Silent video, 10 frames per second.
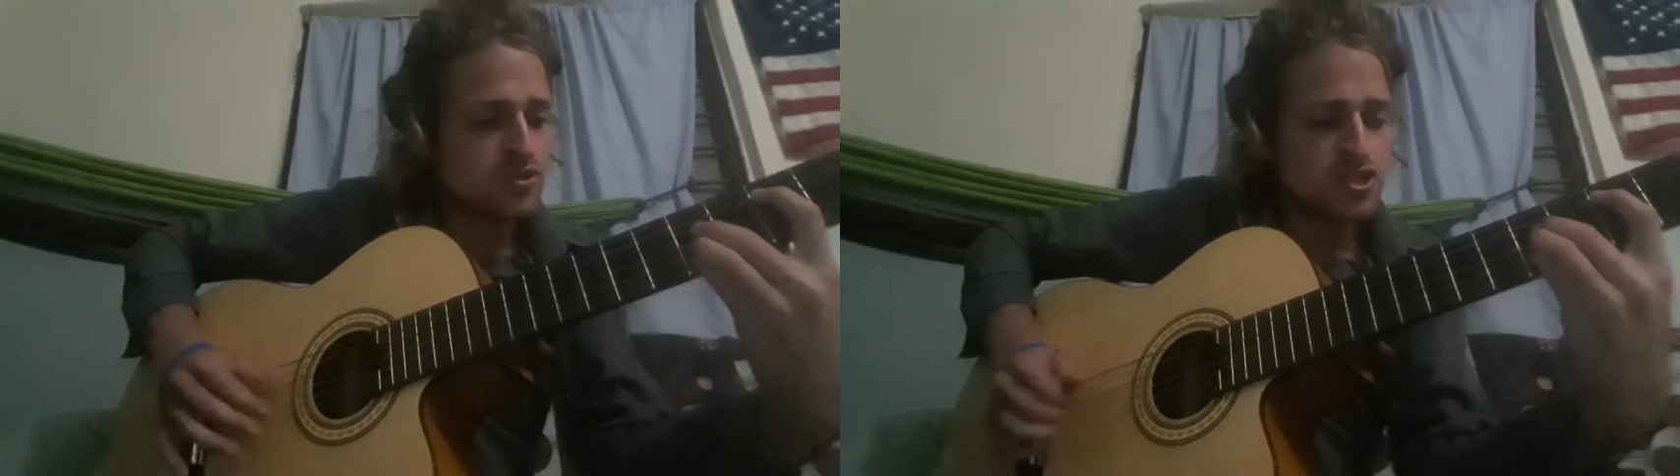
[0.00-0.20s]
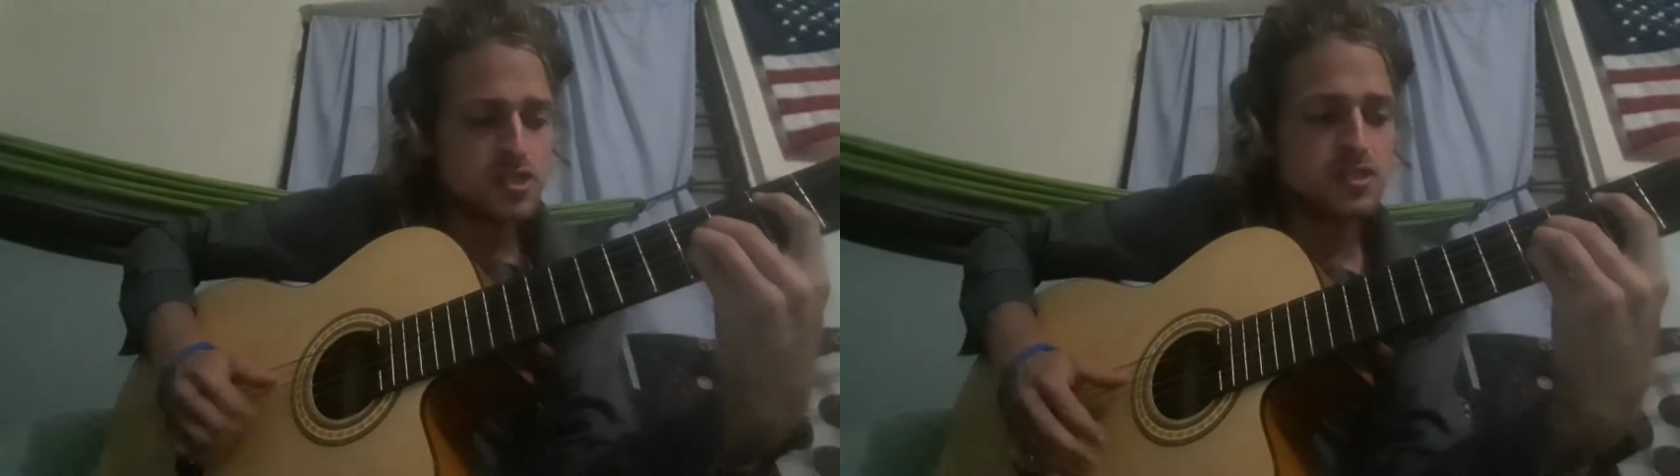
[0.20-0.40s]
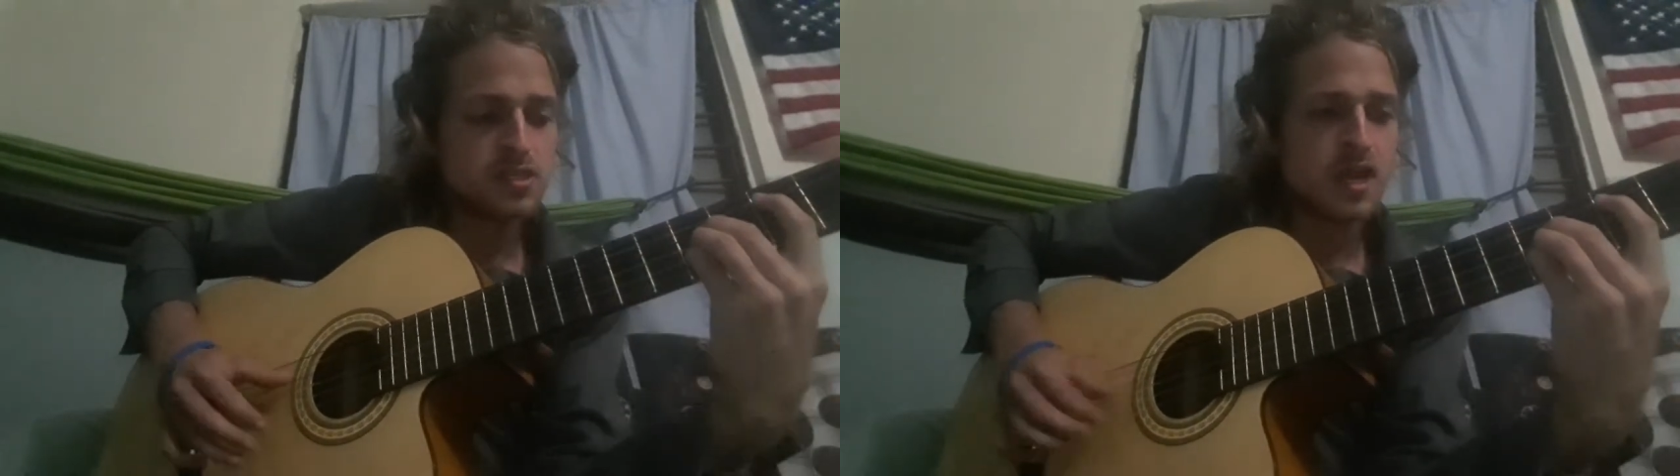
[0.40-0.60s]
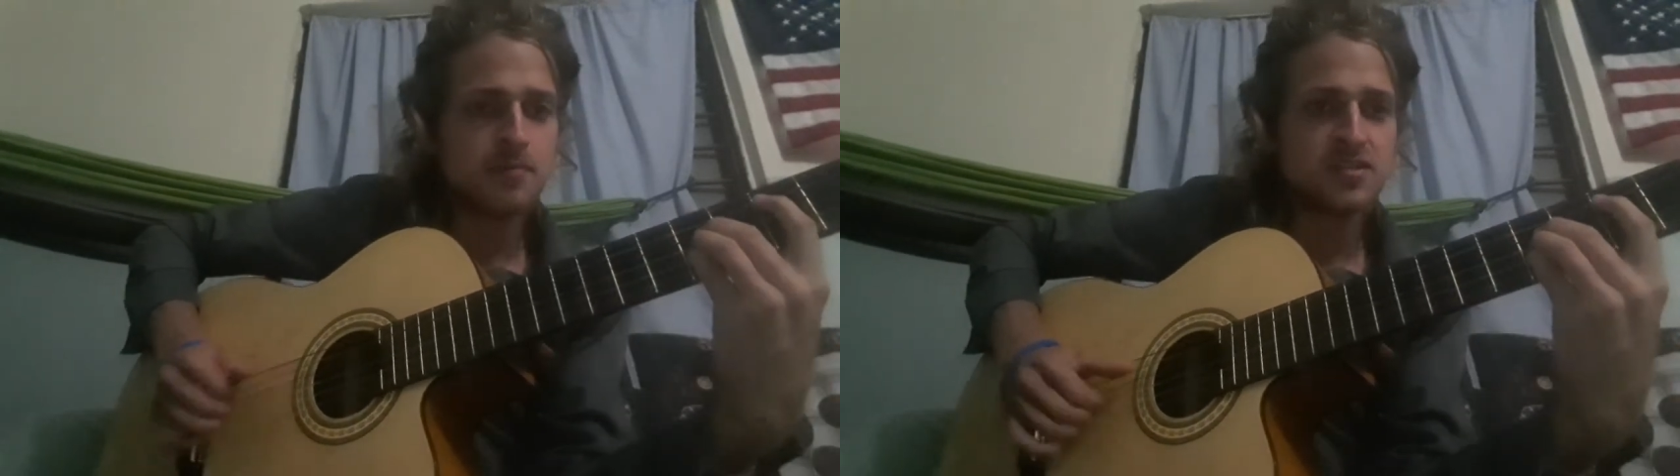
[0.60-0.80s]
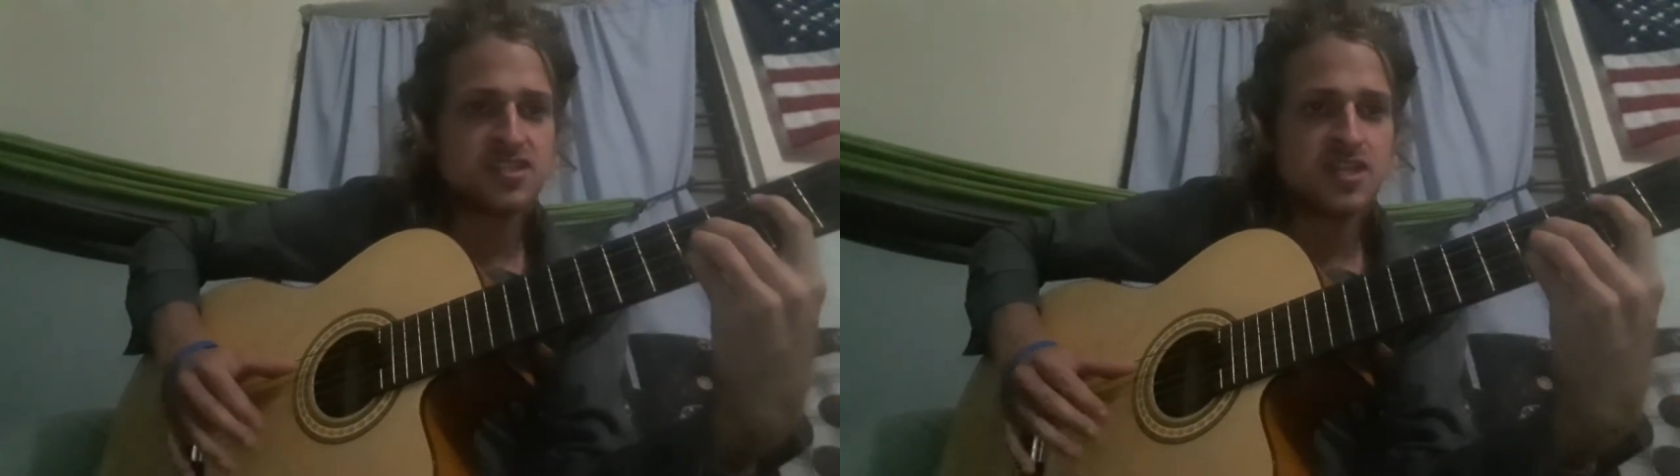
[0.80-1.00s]
she's
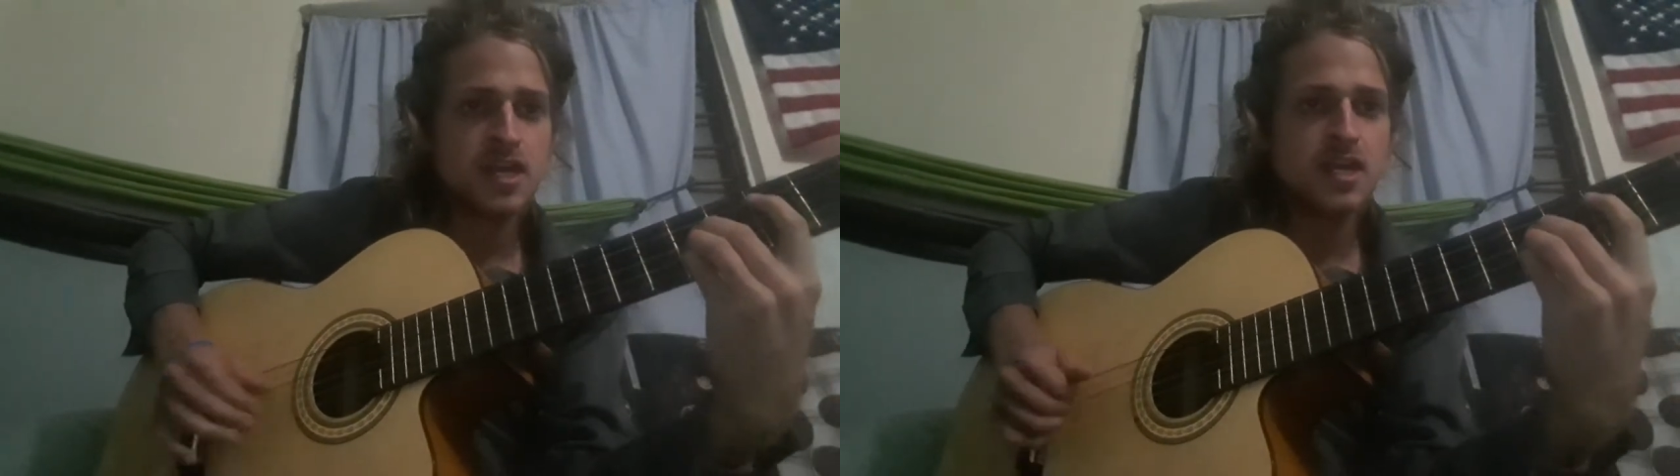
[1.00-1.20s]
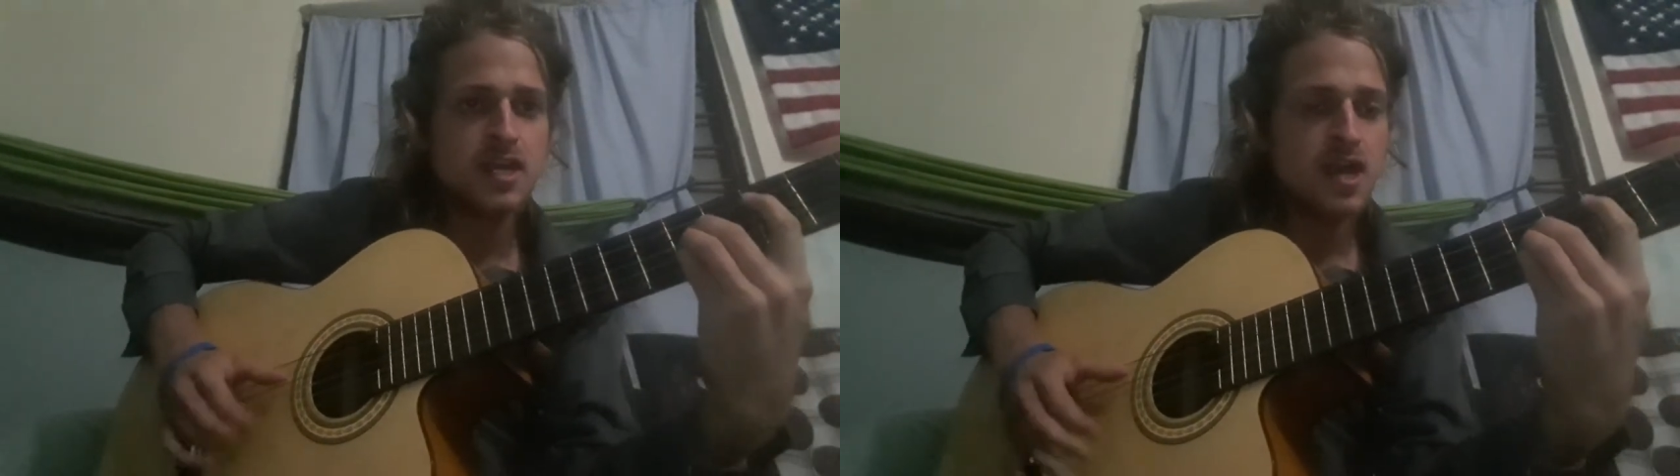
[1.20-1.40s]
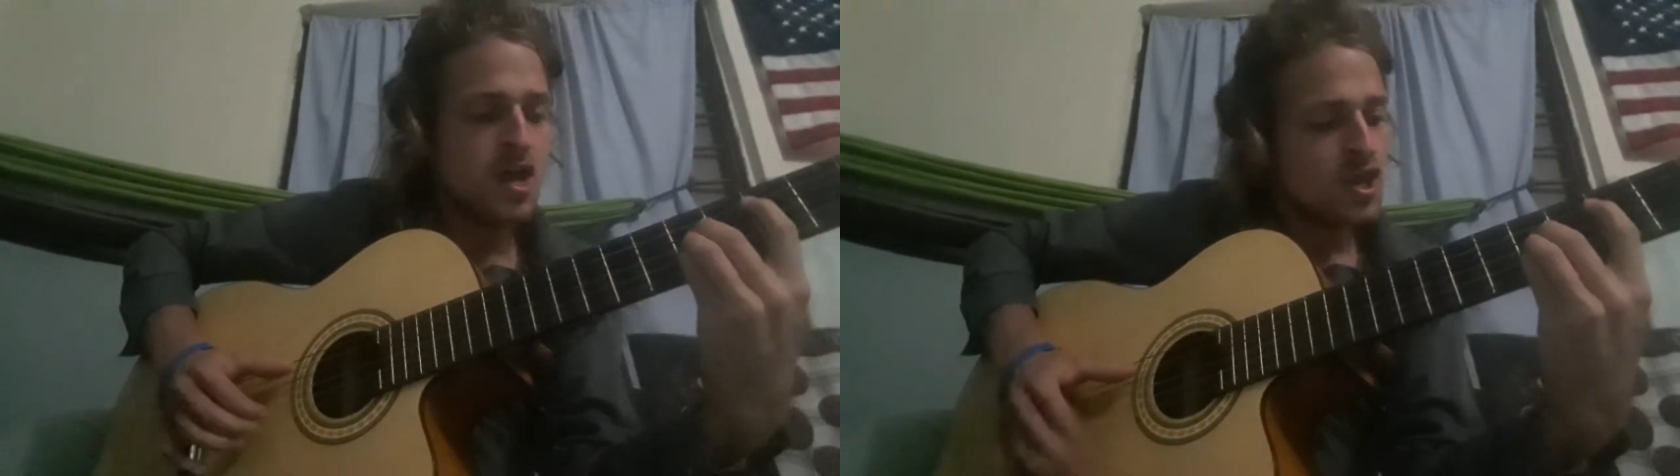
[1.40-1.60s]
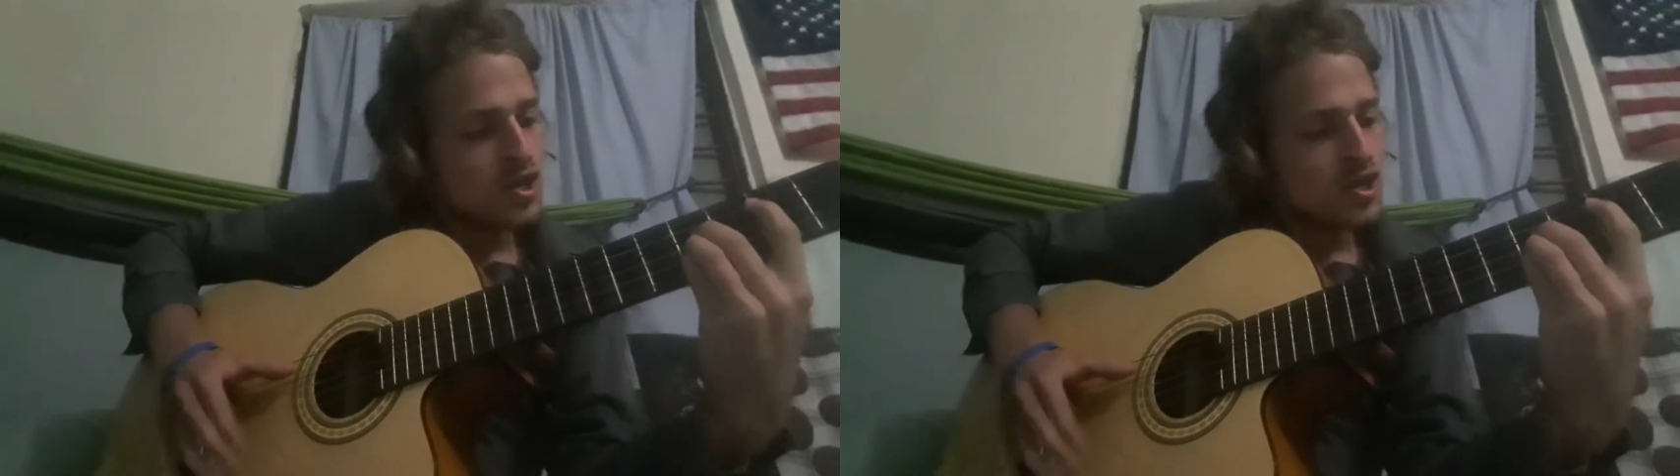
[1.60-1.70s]
come to stay.